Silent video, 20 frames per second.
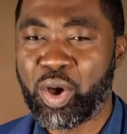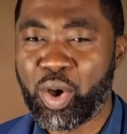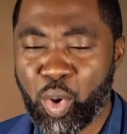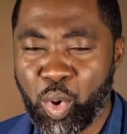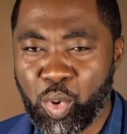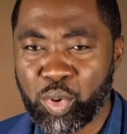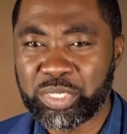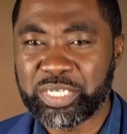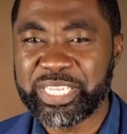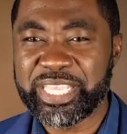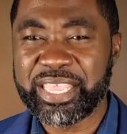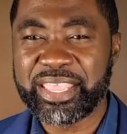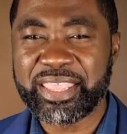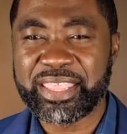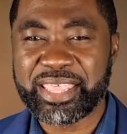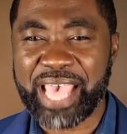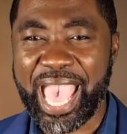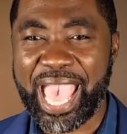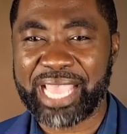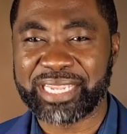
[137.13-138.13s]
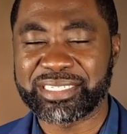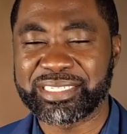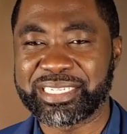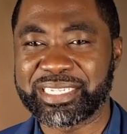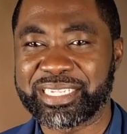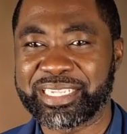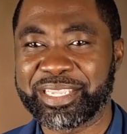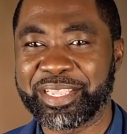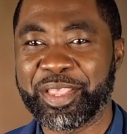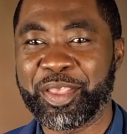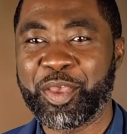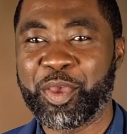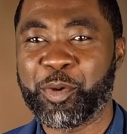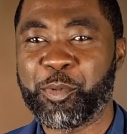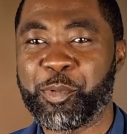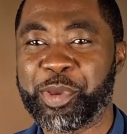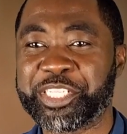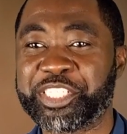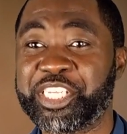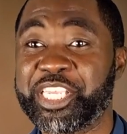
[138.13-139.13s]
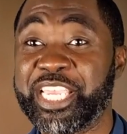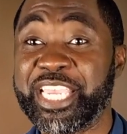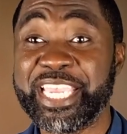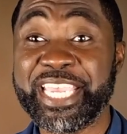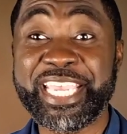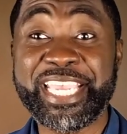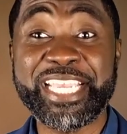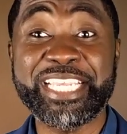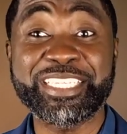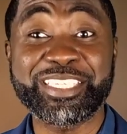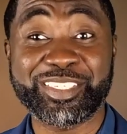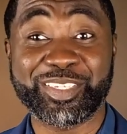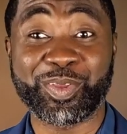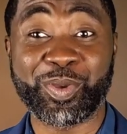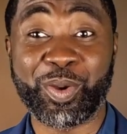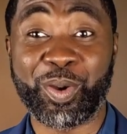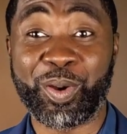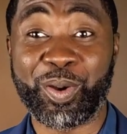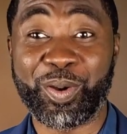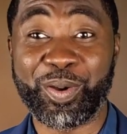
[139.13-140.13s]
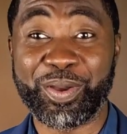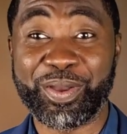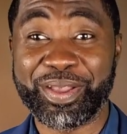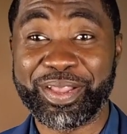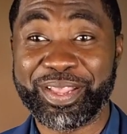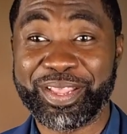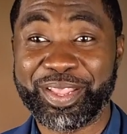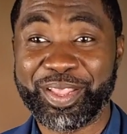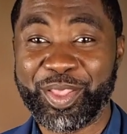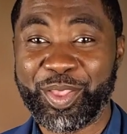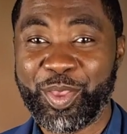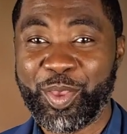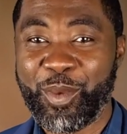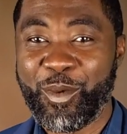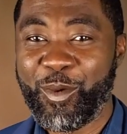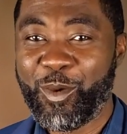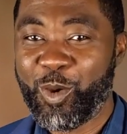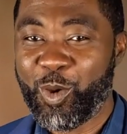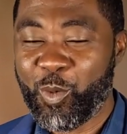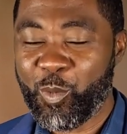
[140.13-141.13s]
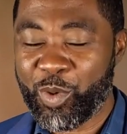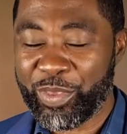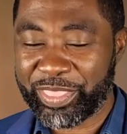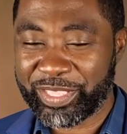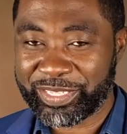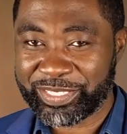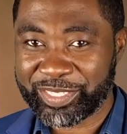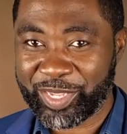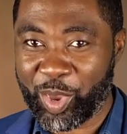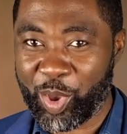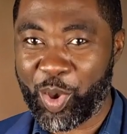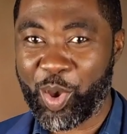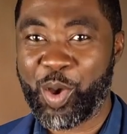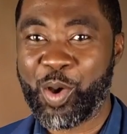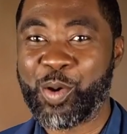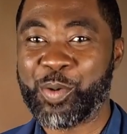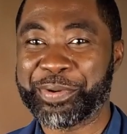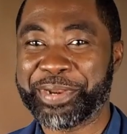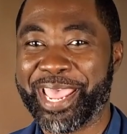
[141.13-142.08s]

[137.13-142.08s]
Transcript: only that which he saw with his own